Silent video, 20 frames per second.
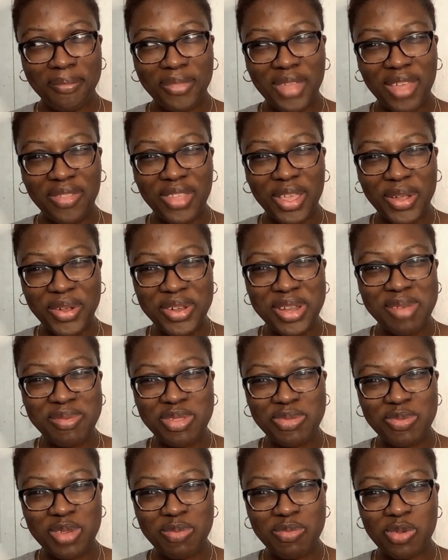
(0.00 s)
I think her name is
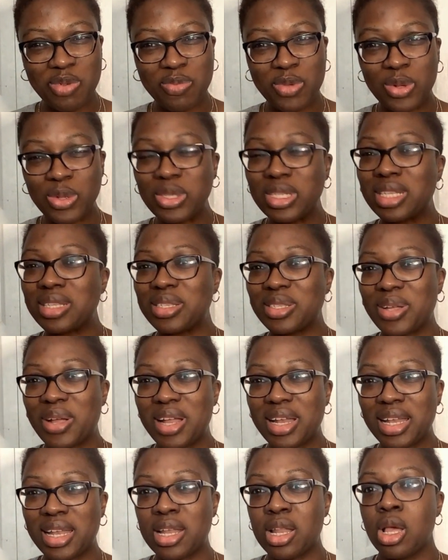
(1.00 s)
Pink Mimosa,
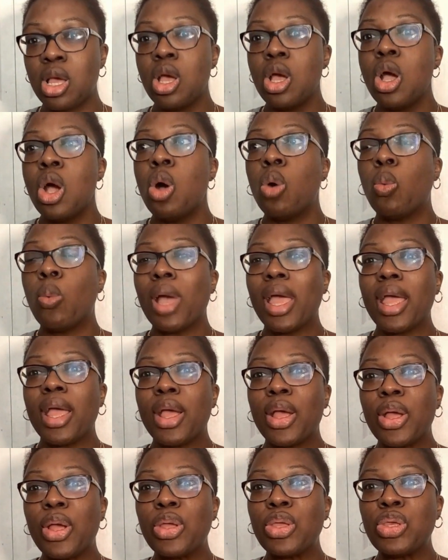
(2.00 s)
started it,
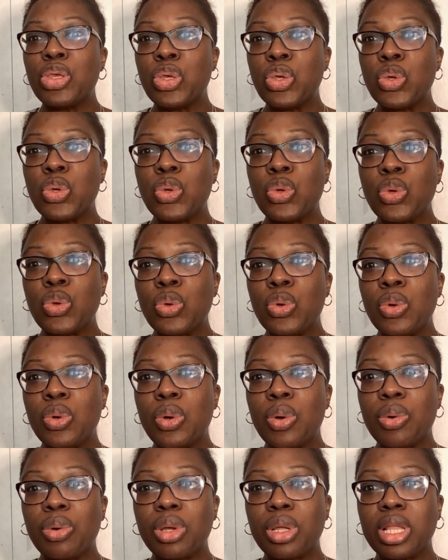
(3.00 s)
where you
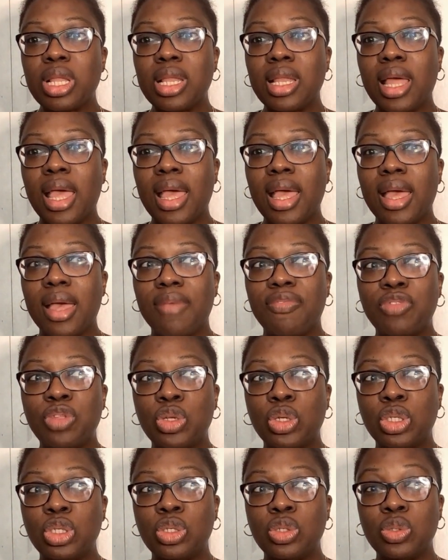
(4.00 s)
have to
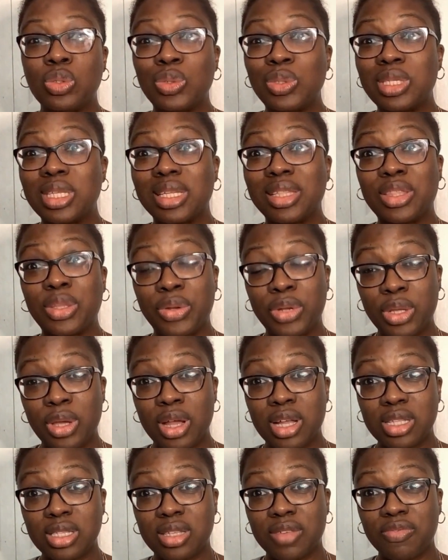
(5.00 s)
use 30
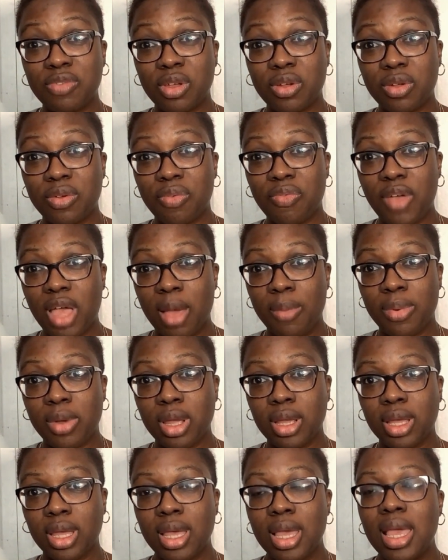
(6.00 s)
yards of your
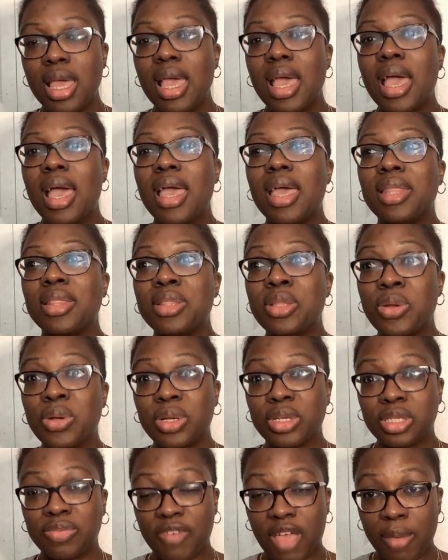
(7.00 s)
fabric and your
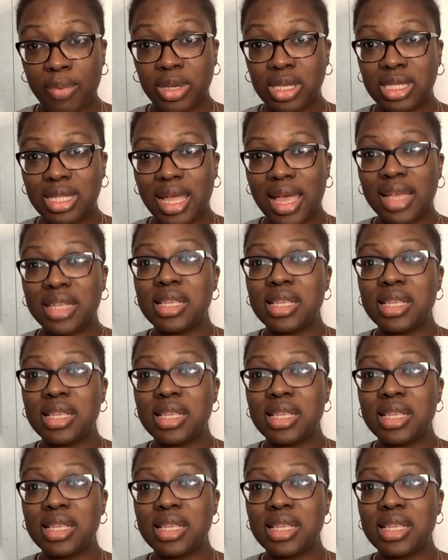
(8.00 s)
fabric stash.